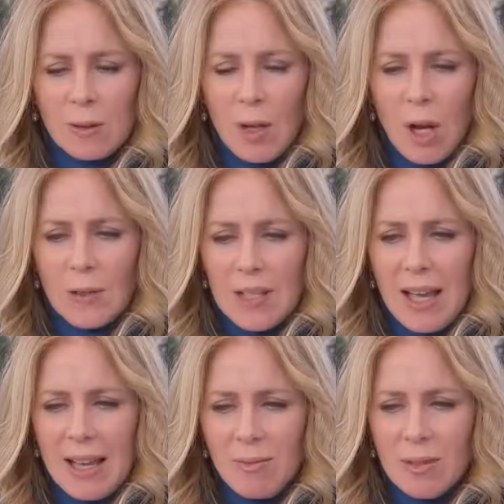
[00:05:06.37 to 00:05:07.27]
a long
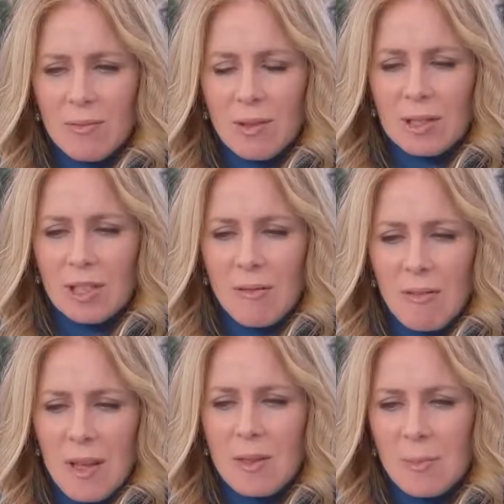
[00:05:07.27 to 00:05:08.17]
time. What do you
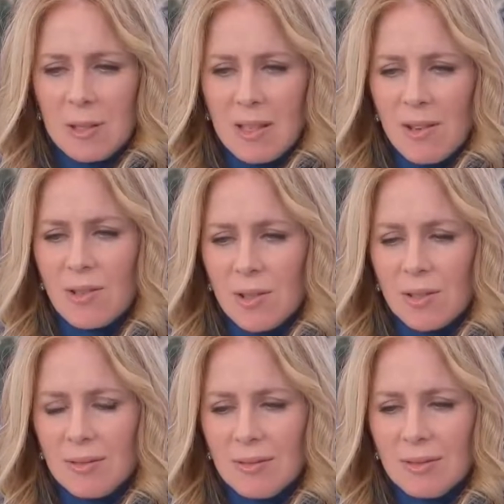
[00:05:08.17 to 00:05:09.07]
think the potential